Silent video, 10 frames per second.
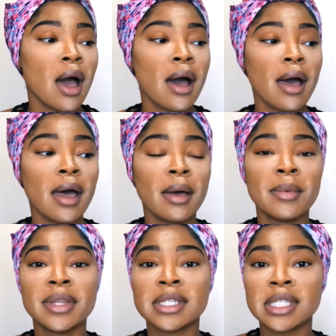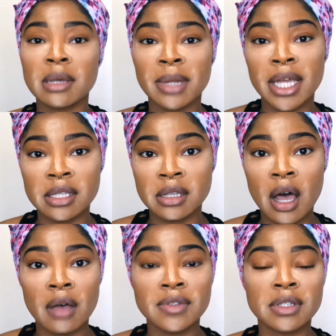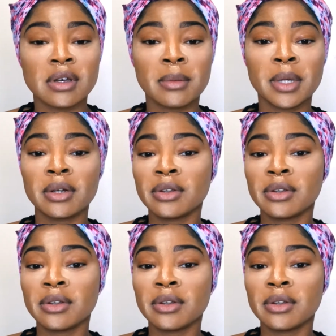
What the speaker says: And then some like soft. So I'm going to